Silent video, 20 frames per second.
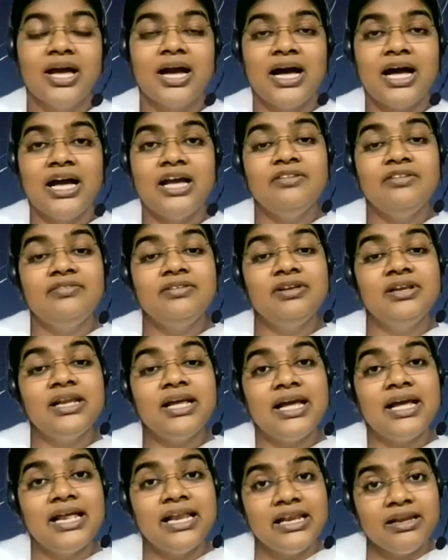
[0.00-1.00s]
I will
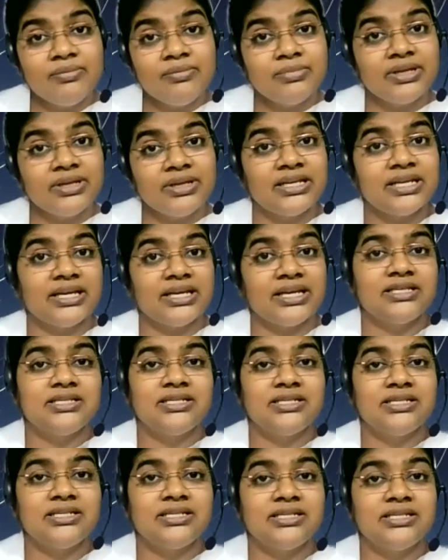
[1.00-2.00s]

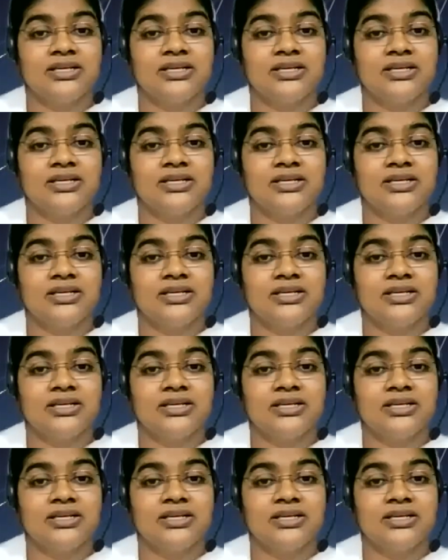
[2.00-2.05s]
eliminate